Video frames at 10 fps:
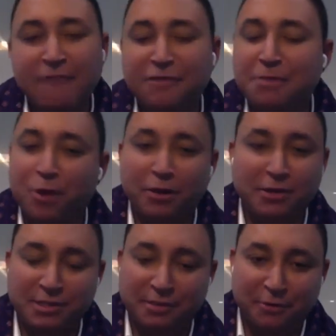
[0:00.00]
Every
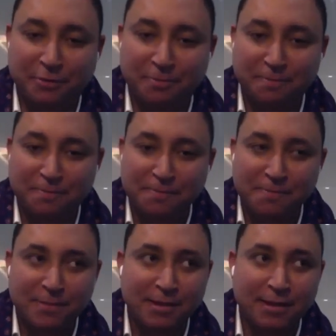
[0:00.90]
broker's different. Yeah.
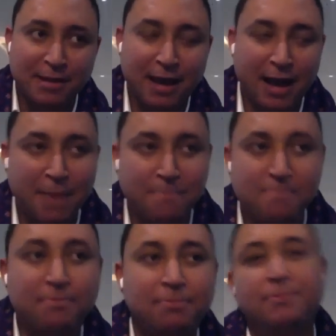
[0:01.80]

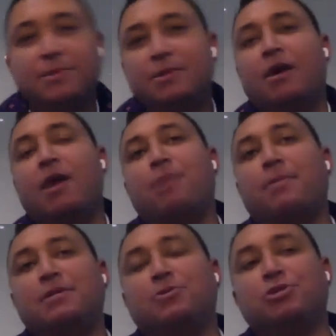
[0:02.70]
Um, I
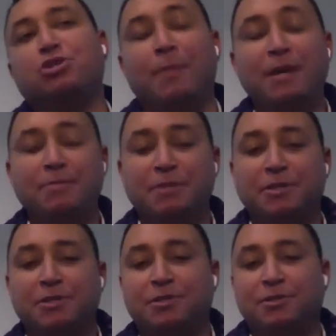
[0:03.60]
probably couldn't comment
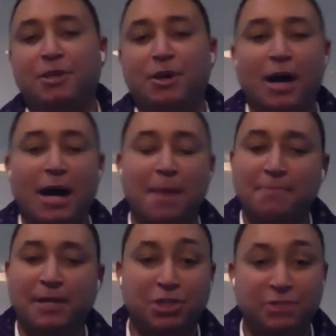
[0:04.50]
because, you know,
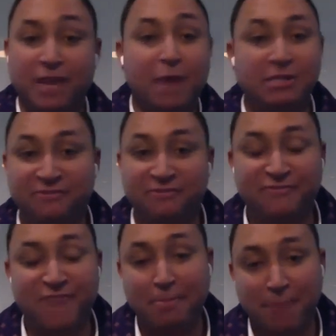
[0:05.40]
um, it just varies
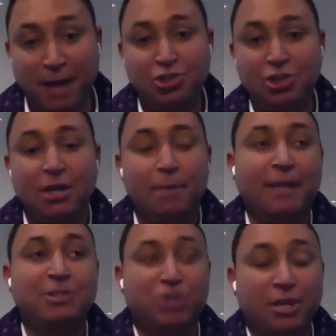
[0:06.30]
that yeah. much.
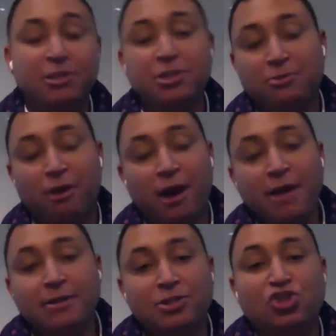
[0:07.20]
But generally, you're
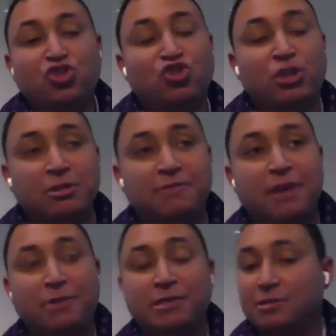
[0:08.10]
right. Generally,
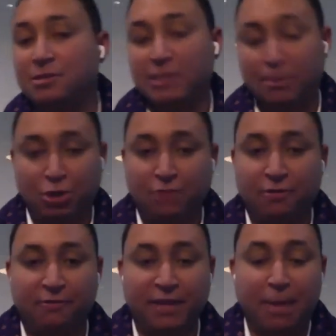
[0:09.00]
there is some
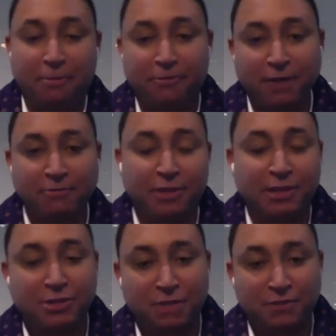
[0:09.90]
sort of a fee up front
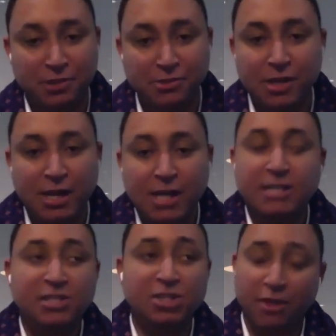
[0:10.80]
for their services. Yeah.
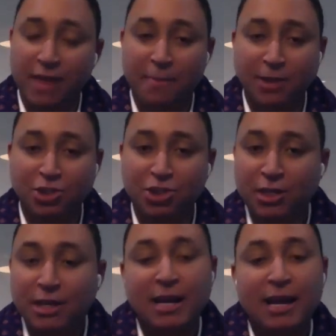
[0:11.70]
It's not that much.
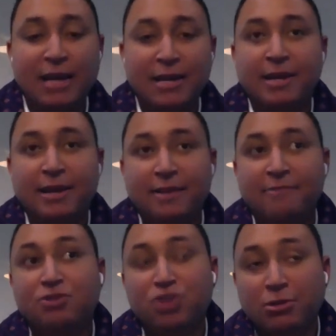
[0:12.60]
Mm. And then
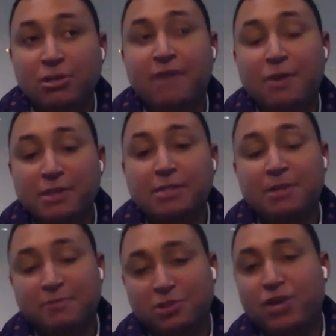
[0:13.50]
generally, there
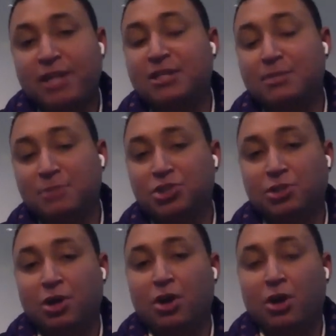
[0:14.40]
is a bit of a trailing
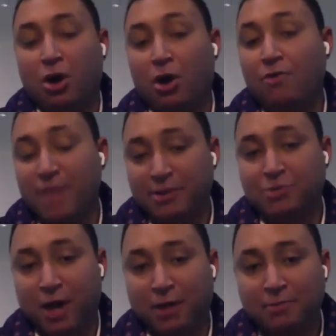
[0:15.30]
commission on
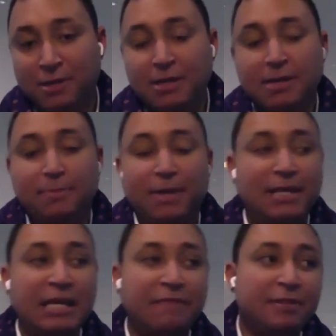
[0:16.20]
that as well.
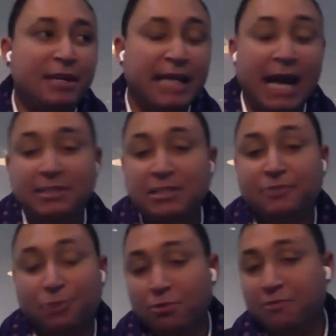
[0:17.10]
But even
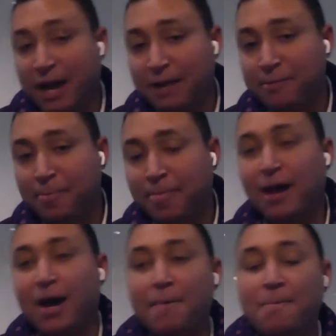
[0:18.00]
accounting for all of that,
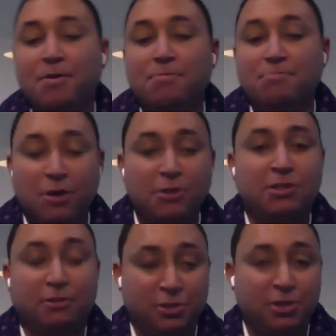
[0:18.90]
um,
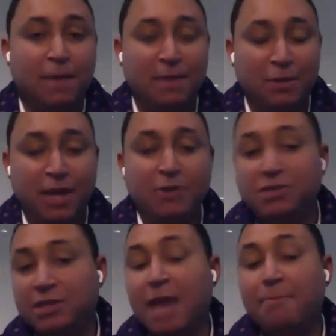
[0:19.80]
most of the time
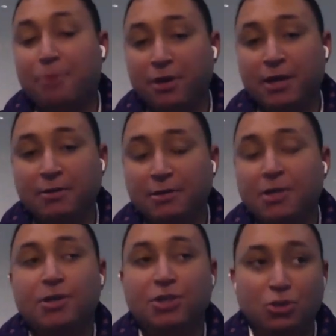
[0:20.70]
anyway, using a broker,
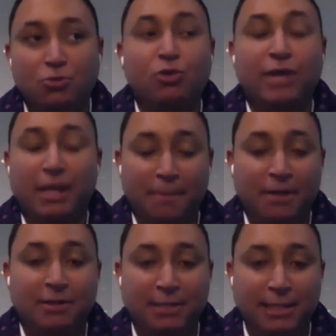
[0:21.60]
you will get a
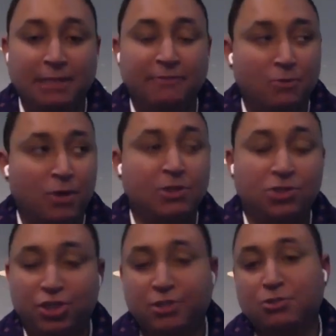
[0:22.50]
better deal than
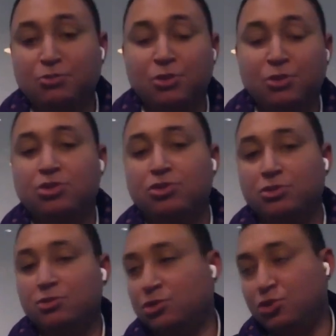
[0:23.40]
what you generally would
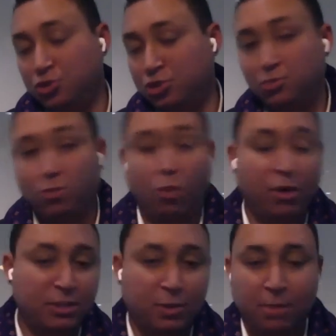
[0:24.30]
you, should you just
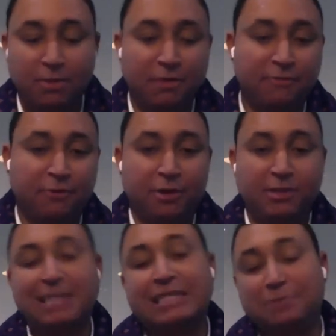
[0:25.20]
walk into one of the big four
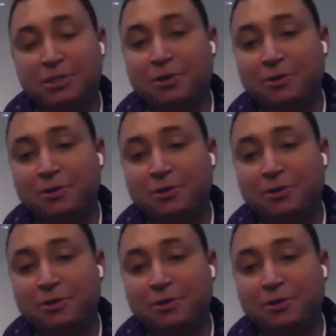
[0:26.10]
and say, give me a